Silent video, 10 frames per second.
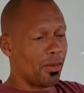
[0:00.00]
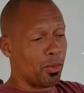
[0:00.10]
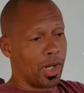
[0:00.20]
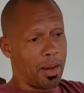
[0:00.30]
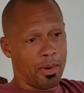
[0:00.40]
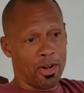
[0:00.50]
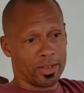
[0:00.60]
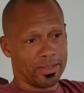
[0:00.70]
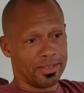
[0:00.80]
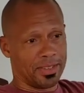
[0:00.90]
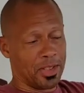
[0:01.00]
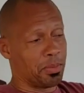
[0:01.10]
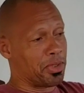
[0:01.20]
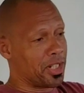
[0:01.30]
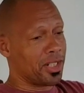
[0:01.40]
Well, I bought this
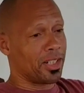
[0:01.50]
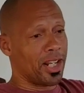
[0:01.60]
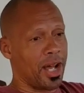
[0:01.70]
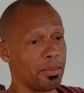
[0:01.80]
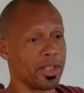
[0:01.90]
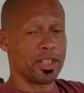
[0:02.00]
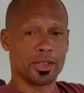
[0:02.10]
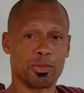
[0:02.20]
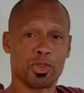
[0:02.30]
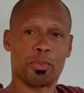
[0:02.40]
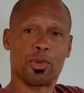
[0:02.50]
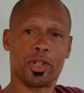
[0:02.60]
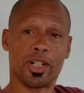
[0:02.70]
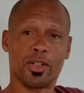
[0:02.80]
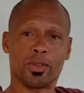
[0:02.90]
particular lot because it was up on
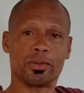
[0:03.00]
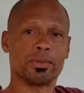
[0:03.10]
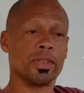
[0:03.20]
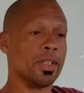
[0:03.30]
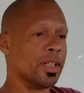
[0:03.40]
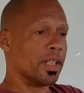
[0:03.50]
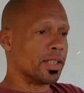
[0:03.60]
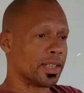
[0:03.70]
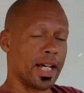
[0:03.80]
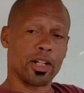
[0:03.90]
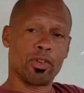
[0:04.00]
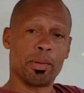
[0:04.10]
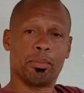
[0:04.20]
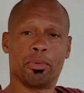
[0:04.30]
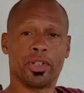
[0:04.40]
the hill. Mm -hmm. It's got a
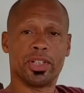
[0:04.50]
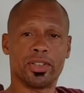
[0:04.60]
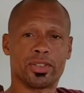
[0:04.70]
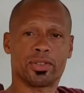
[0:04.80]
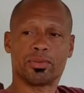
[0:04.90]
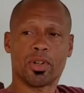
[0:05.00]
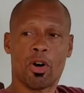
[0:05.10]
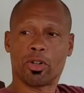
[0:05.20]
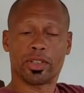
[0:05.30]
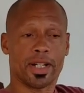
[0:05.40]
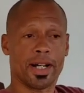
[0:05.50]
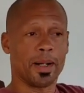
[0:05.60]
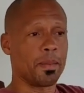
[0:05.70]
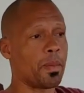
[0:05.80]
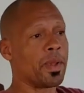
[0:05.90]
great breeze all the
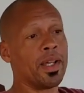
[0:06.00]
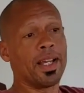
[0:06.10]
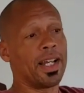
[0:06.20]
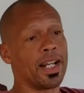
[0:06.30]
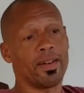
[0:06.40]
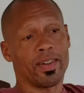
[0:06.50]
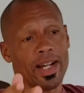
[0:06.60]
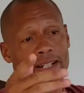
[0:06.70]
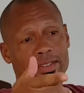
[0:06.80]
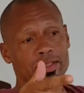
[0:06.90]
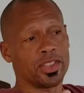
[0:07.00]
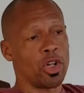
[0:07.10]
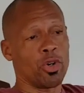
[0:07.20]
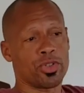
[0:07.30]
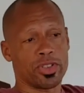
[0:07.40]
time. And I've got
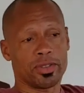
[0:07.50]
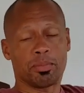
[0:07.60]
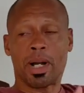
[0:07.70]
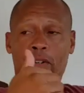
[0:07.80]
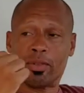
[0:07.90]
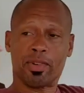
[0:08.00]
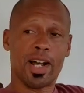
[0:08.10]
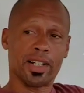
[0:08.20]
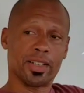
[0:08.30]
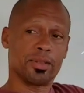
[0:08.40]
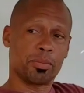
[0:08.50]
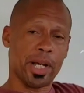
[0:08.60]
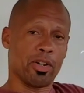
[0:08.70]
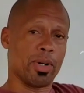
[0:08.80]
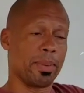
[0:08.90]
the ocean, mountain, valley,
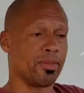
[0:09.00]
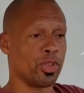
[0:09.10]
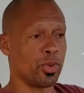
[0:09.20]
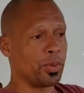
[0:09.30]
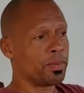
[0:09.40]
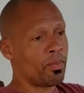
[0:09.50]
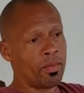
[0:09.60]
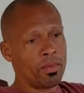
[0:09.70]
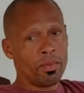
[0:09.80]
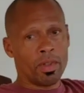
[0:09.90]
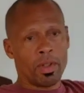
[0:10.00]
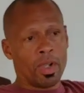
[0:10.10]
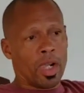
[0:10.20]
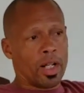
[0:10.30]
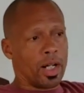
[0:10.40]
panoramic view. Facts.
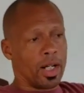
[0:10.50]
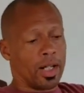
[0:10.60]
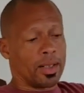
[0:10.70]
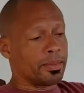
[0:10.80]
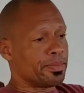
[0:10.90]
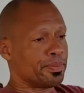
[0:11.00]
Uh,